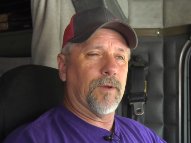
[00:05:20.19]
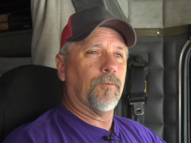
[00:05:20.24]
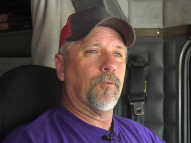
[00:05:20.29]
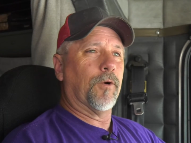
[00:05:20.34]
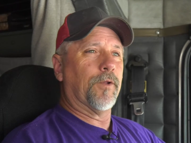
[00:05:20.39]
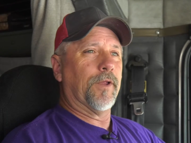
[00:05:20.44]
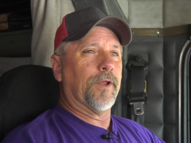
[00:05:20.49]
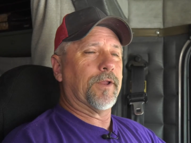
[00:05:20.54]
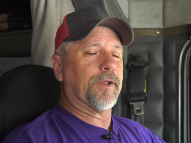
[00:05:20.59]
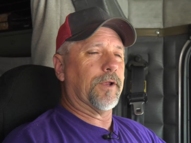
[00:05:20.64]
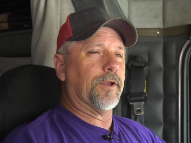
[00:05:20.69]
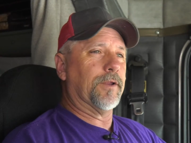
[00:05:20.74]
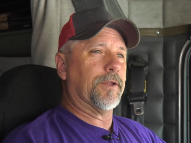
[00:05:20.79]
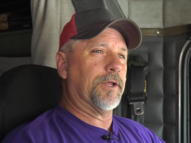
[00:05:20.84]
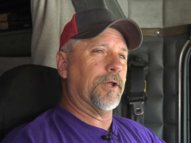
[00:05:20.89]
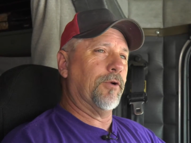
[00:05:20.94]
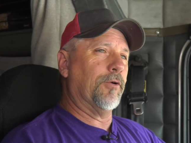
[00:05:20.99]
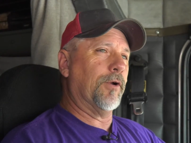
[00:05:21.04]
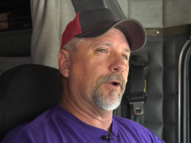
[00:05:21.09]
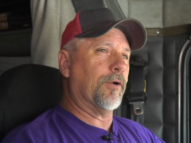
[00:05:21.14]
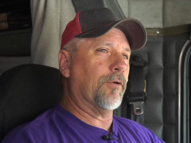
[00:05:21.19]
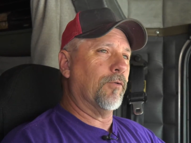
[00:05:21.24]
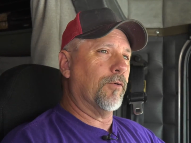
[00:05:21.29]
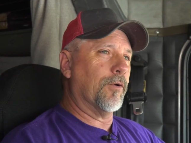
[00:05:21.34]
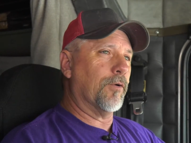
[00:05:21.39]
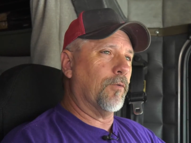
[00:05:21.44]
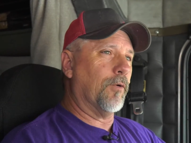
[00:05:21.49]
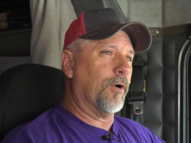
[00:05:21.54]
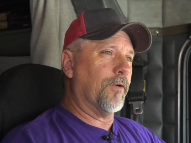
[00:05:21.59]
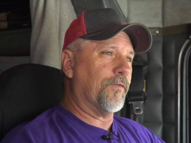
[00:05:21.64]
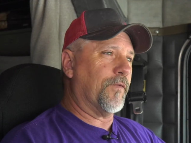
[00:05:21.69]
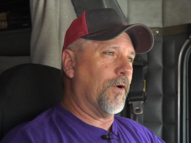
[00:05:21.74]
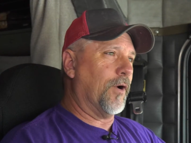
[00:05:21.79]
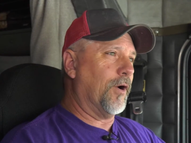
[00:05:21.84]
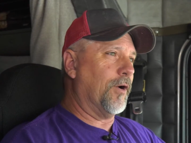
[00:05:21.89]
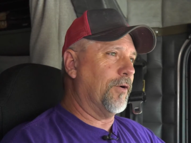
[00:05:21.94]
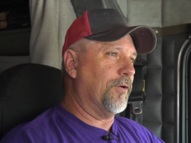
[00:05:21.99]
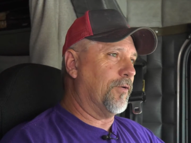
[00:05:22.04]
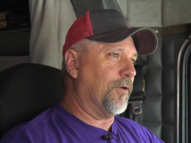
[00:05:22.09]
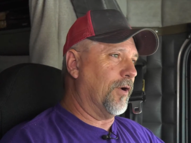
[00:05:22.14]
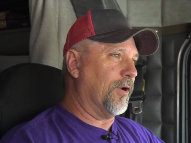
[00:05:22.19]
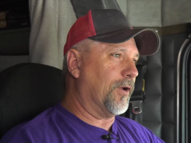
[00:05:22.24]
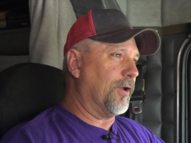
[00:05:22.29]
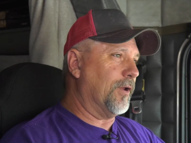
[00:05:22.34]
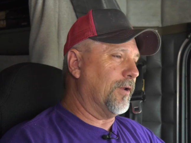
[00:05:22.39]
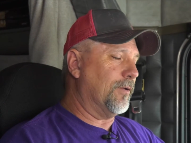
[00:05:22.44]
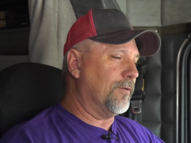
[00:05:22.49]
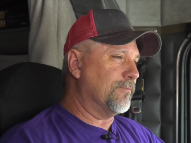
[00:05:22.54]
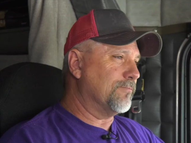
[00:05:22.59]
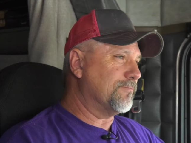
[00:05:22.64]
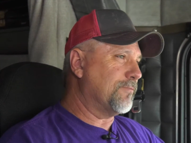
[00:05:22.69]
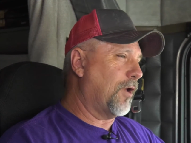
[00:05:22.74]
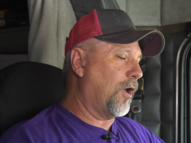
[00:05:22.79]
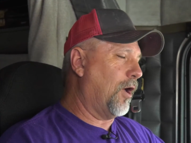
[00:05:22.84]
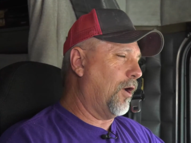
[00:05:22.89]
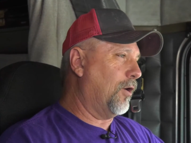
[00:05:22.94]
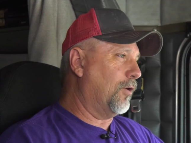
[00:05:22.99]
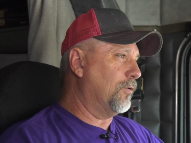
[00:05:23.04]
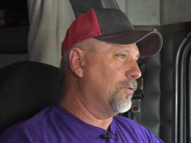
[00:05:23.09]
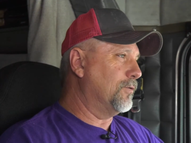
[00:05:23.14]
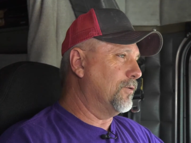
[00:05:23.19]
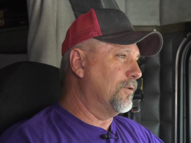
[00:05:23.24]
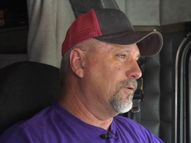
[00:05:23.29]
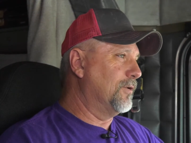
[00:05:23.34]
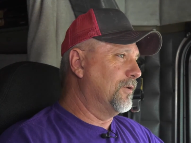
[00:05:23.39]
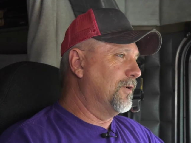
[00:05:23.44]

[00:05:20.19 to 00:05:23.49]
someone that's considering going to work for Hearn Trucking, oh,